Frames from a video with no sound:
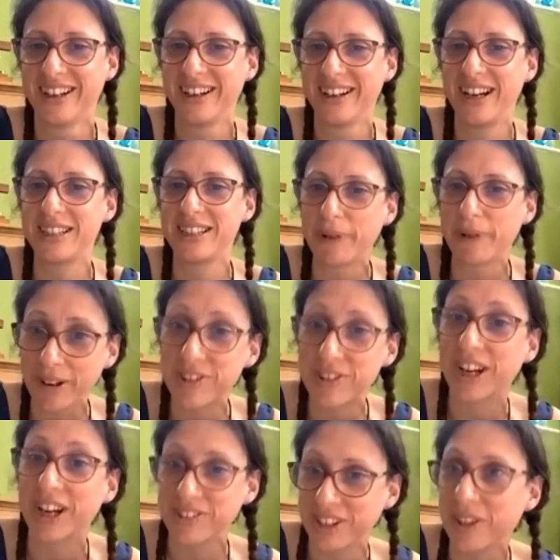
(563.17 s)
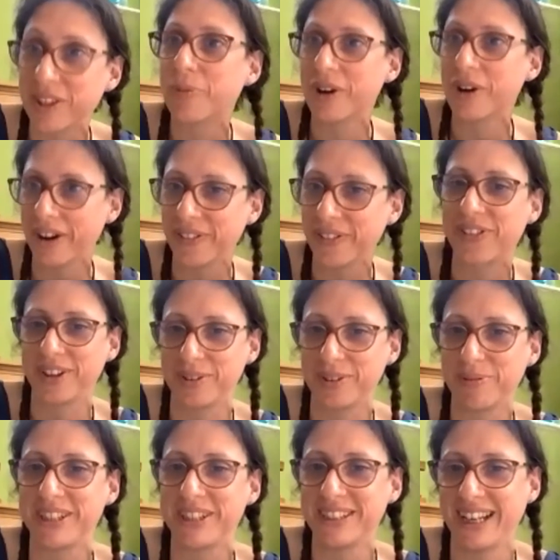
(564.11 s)
It's about changing the world, as
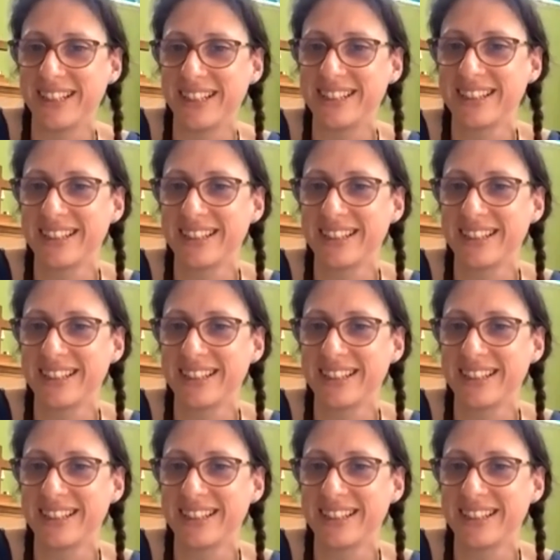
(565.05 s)
we said,